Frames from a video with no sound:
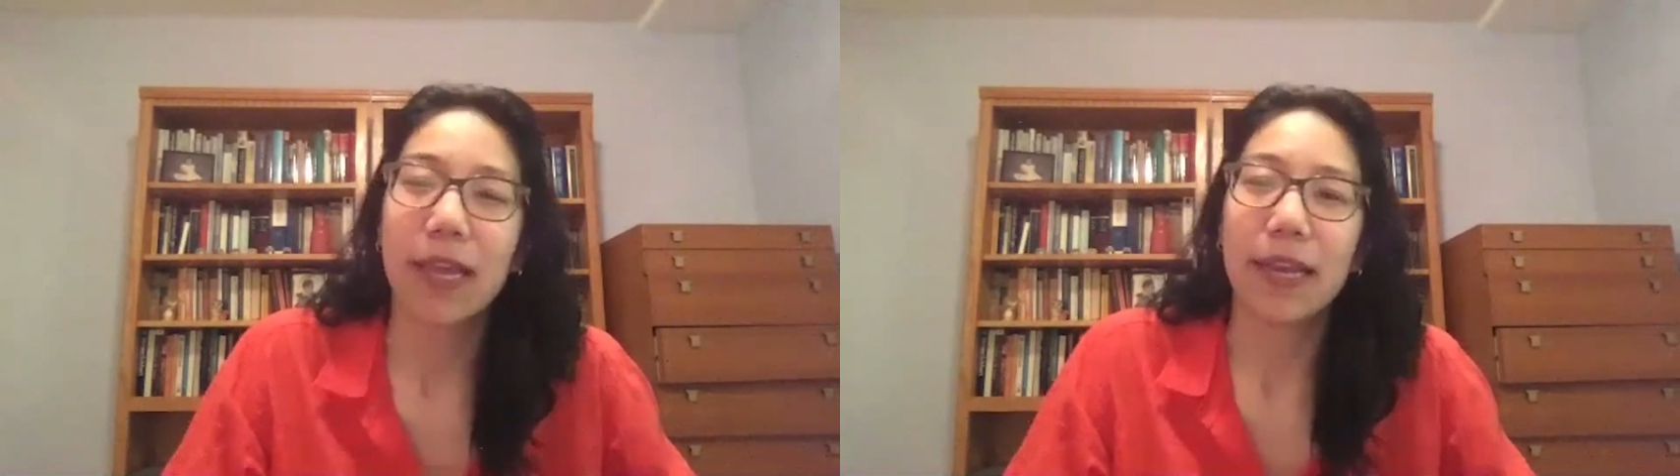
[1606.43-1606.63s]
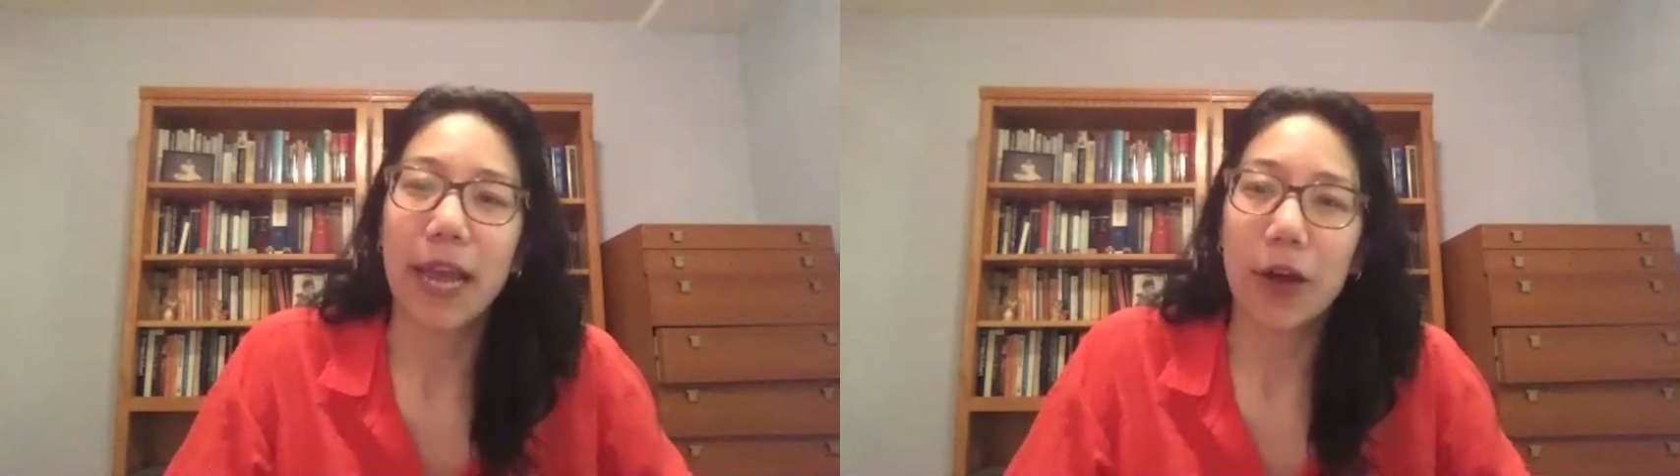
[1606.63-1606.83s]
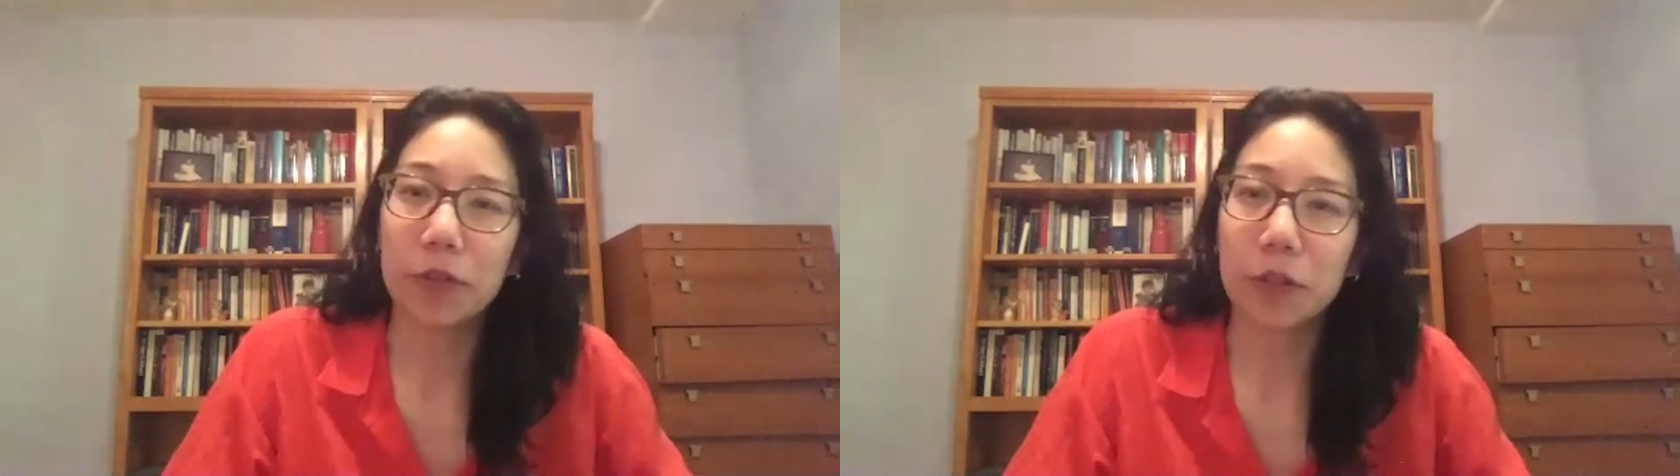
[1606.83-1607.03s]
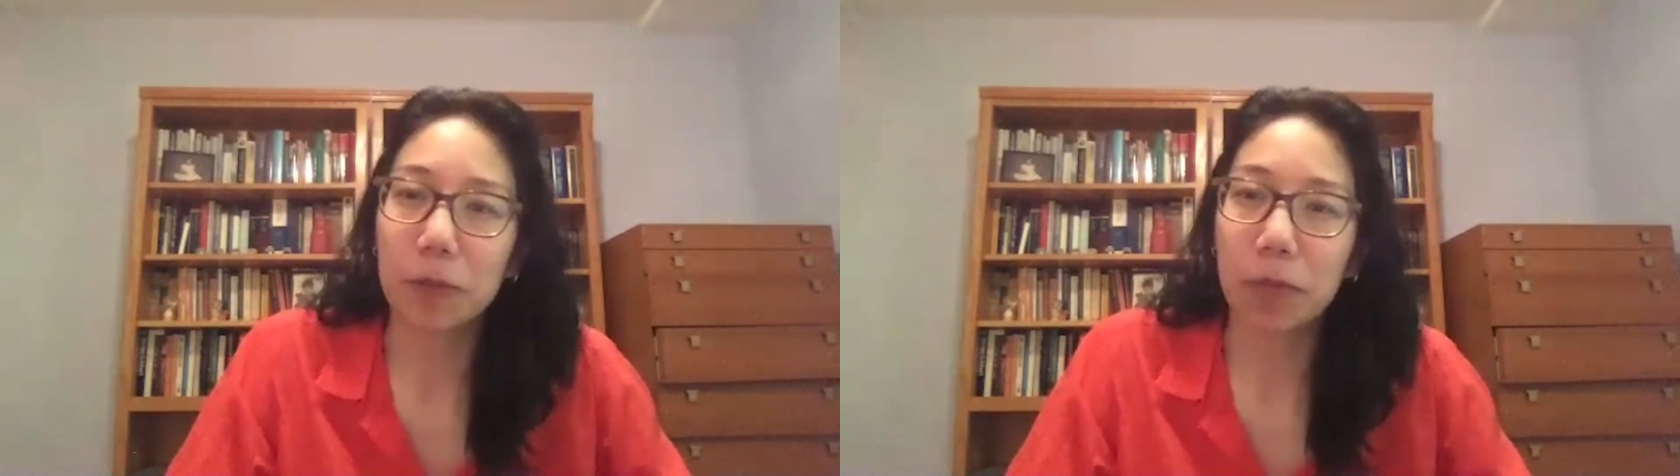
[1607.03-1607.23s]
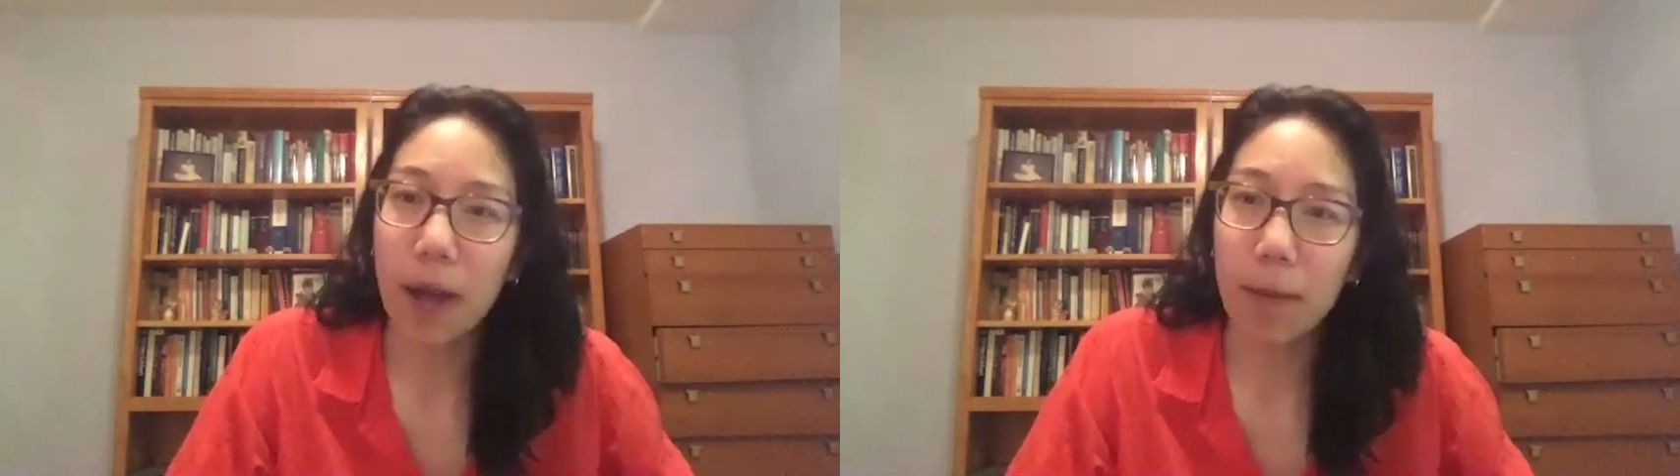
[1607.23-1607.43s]
Now, the
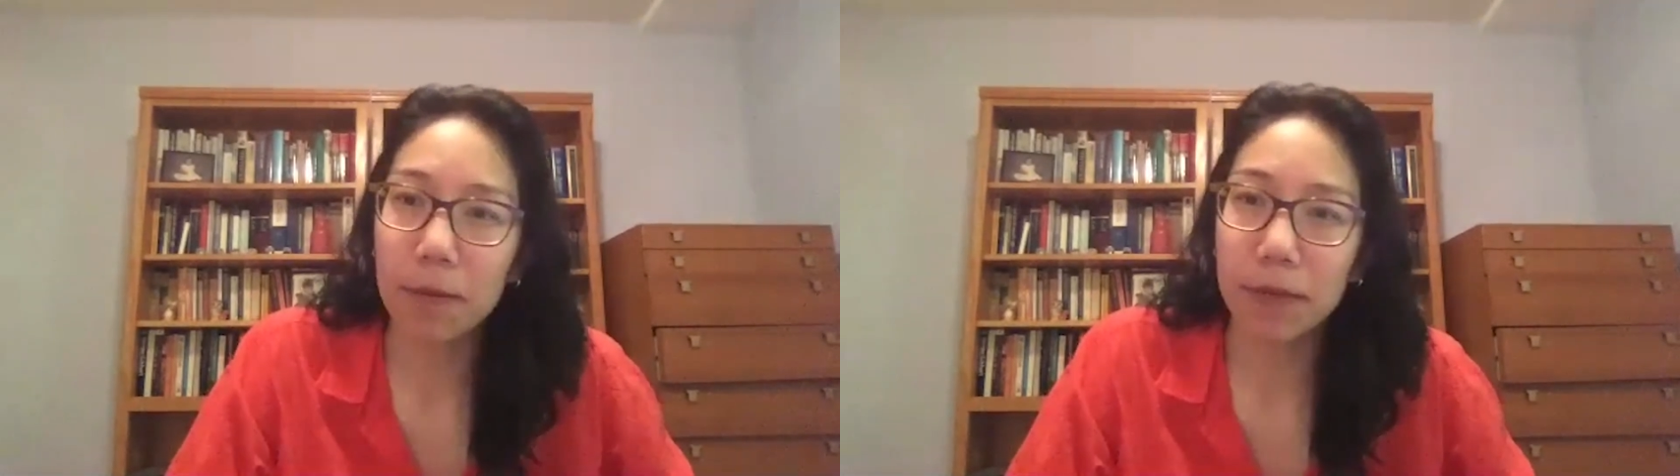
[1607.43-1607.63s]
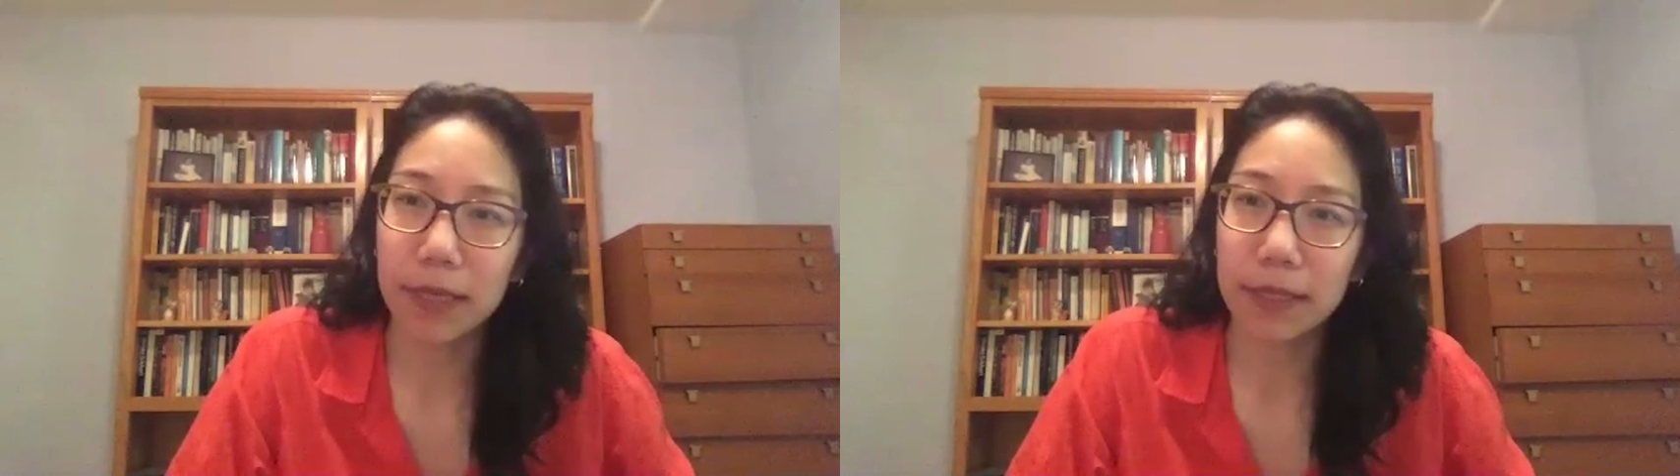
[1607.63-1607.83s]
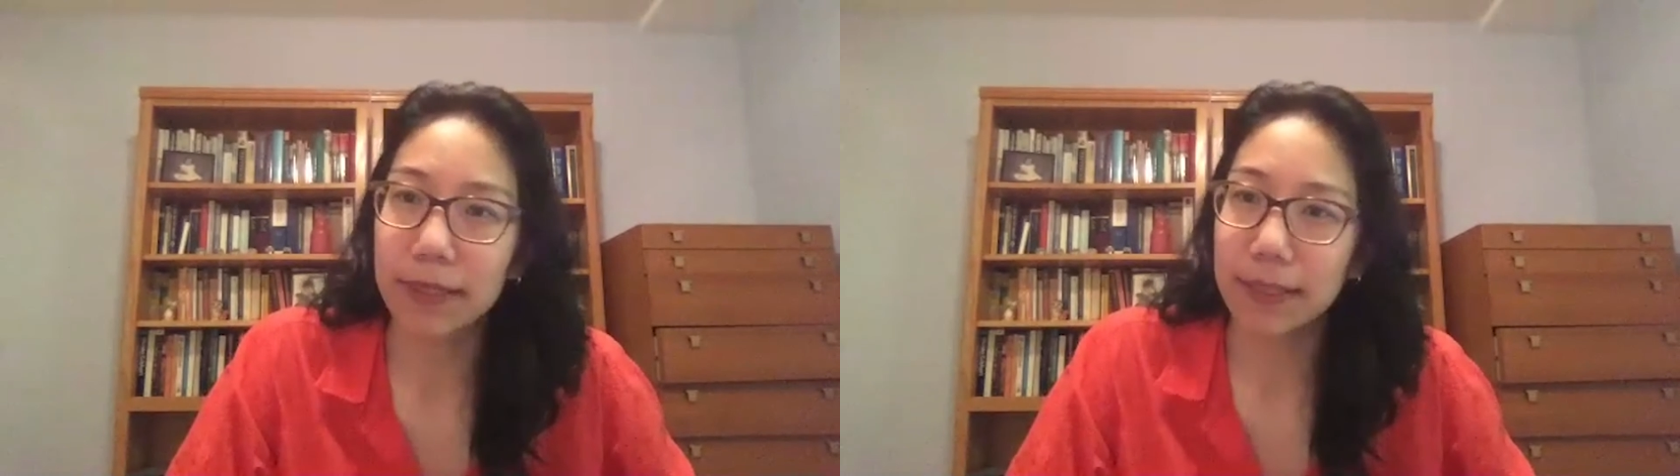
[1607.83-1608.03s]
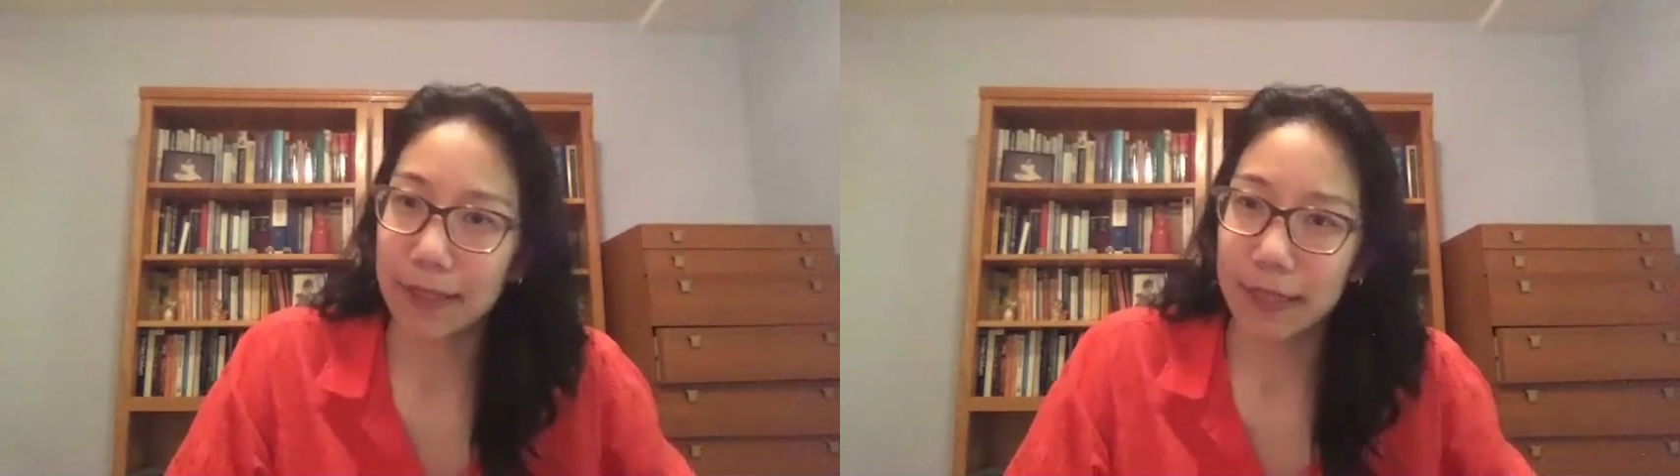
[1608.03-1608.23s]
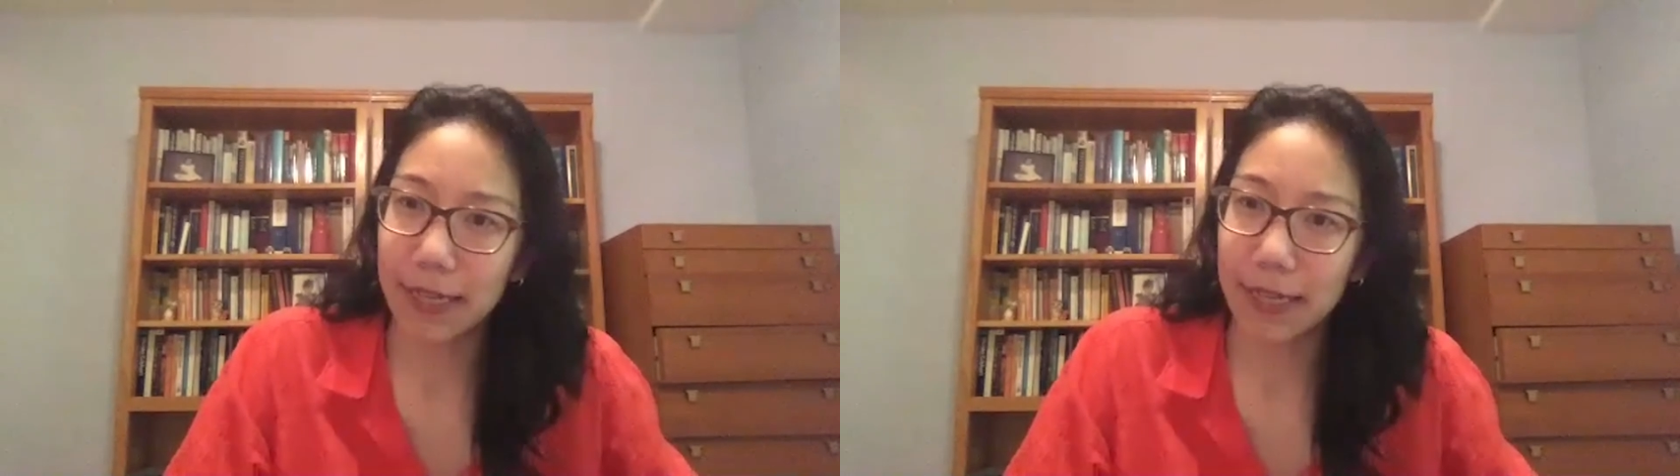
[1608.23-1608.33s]
problem is,